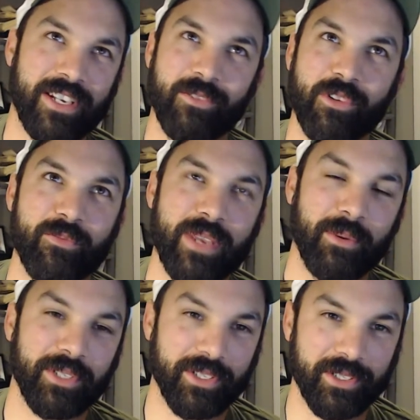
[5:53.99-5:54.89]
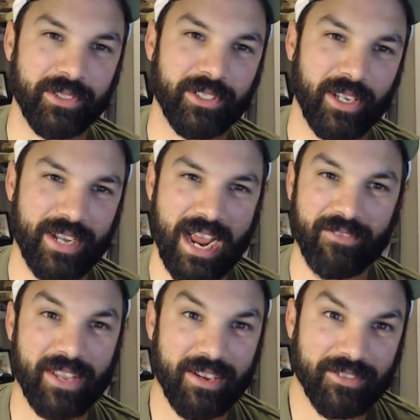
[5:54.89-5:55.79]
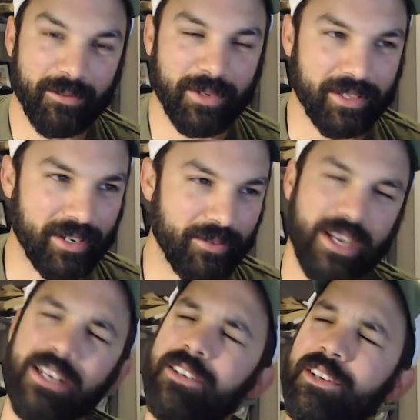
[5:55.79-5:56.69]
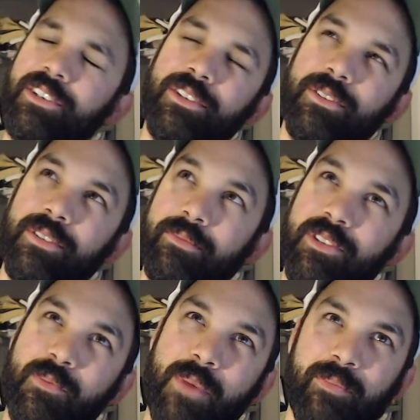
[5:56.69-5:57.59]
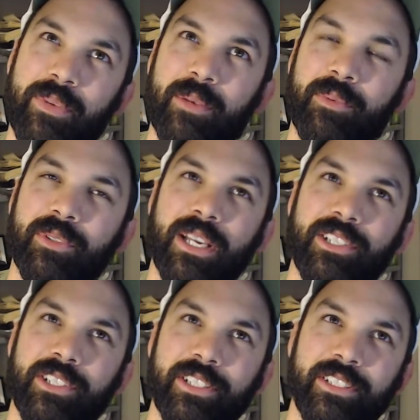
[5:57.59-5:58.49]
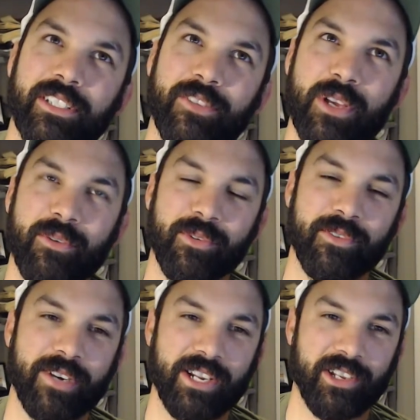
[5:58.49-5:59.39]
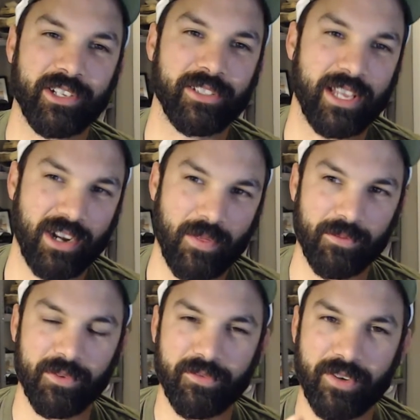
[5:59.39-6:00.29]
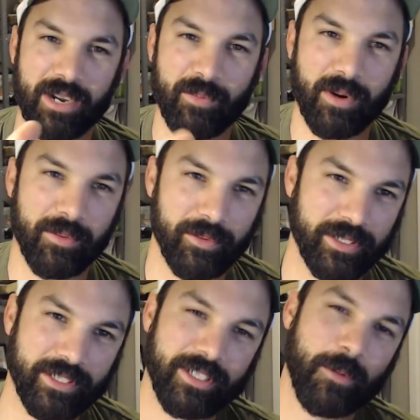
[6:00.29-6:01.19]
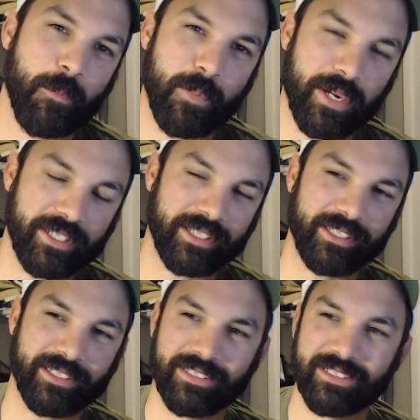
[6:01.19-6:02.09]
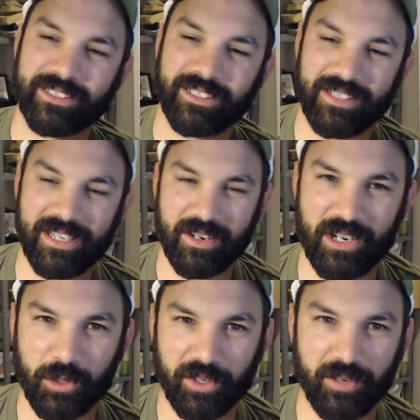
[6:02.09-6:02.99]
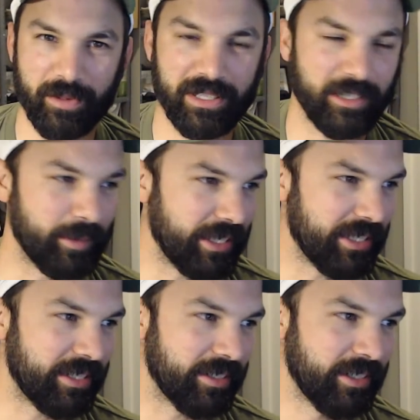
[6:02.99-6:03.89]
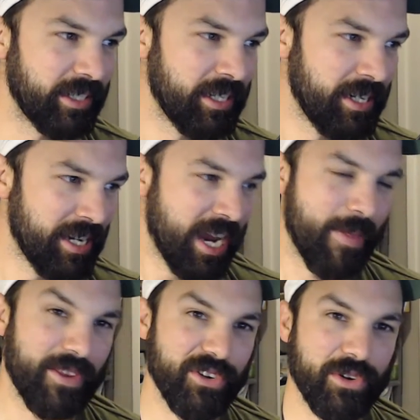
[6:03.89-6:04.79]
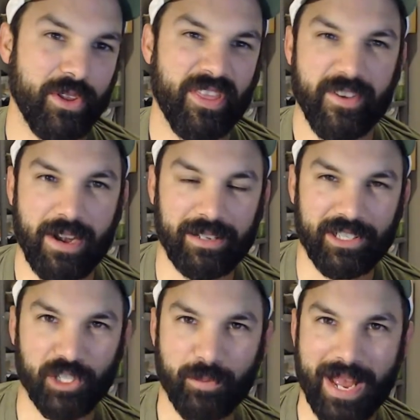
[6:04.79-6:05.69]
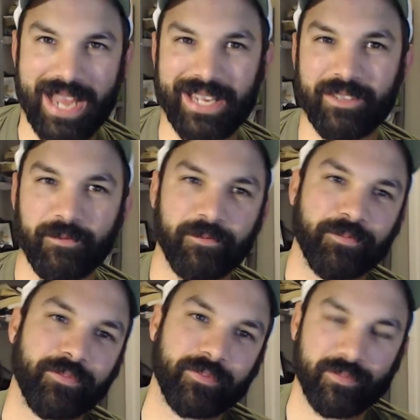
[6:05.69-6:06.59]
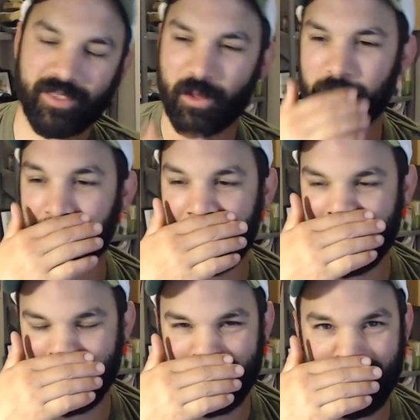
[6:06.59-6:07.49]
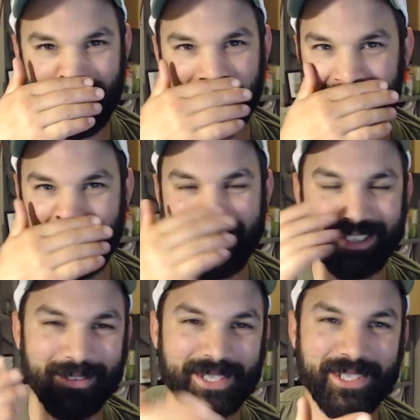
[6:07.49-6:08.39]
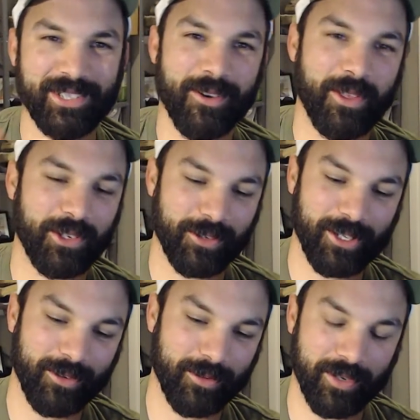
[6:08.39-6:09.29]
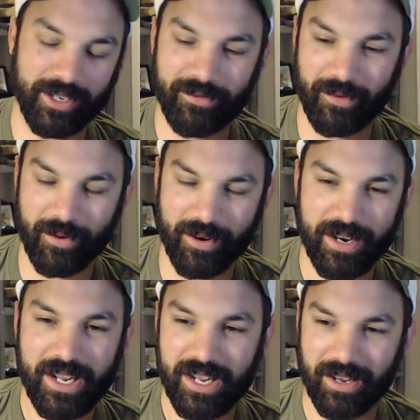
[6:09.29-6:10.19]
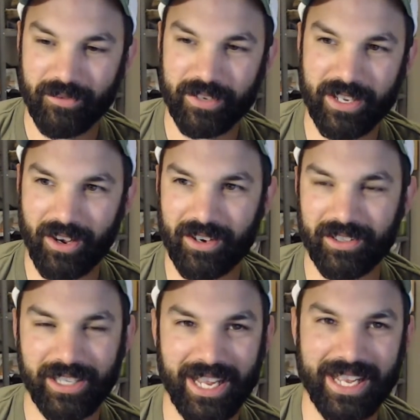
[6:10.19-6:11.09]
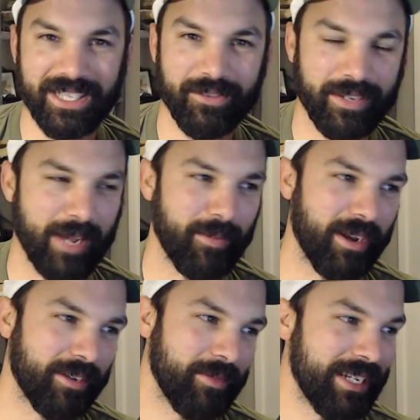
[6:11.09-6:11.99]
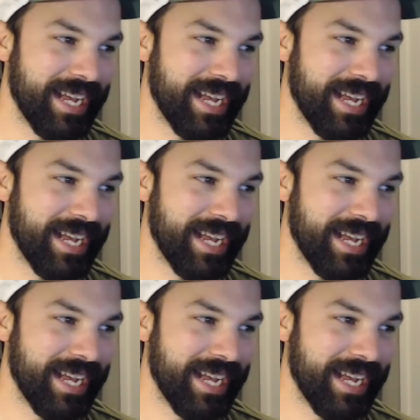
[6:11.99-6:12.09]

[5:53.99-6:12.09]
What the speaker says: I wouldn't be able to do. So I'd have to have somebody there. Could you do it? You might be able to, actually. If you had a roof rack, you could slide it on the roof rack probably. But on trailer would be a little bit easier. And then you could theoretically just pack it. So the funny thing is, I wasn't sure whether the trailer would work for a V-hull and a flat bottom.